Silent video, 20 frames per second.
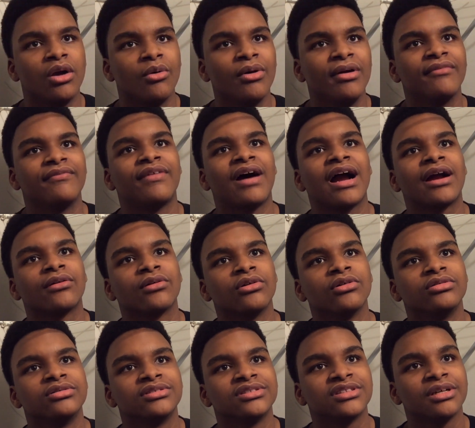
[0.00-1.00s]
I went
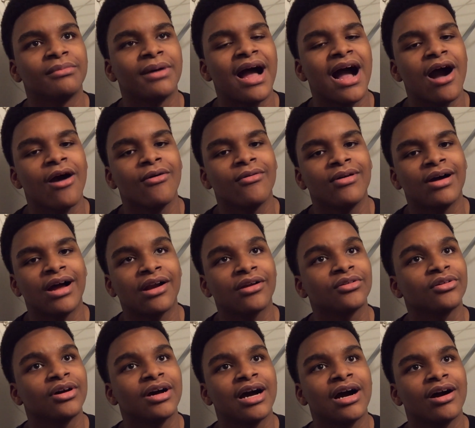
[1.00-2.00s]
viral somehow, I don't
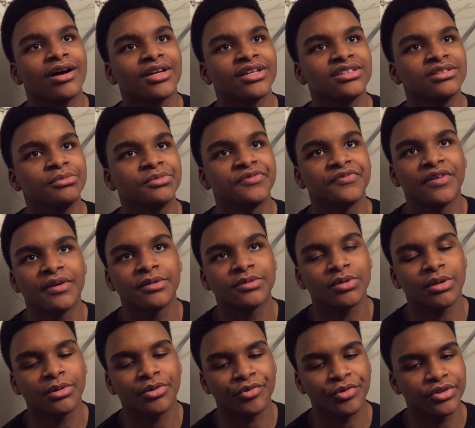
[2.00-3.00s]
know how, I guess someone famous
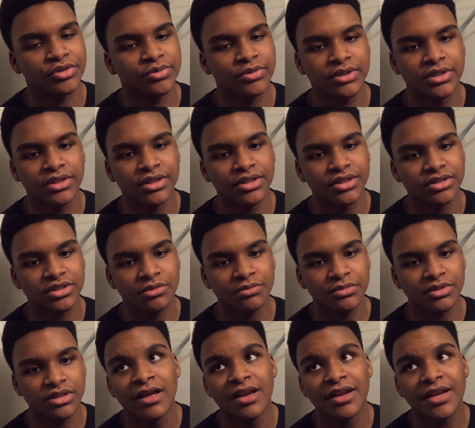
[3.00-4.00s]
probably retweeted it or
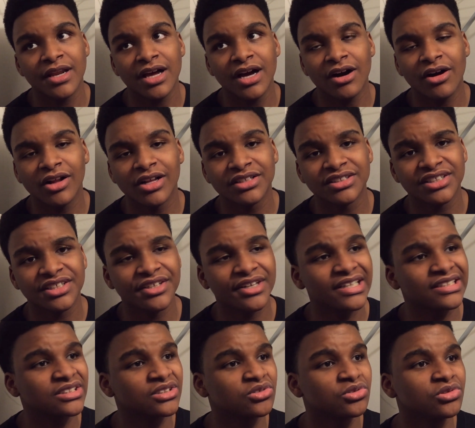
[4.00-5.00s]
something. Now all I hear
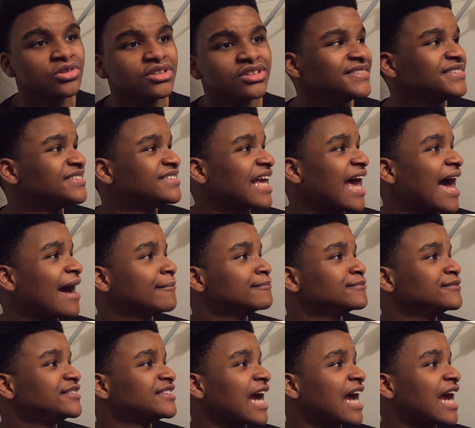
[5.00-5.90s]
at school is, Damn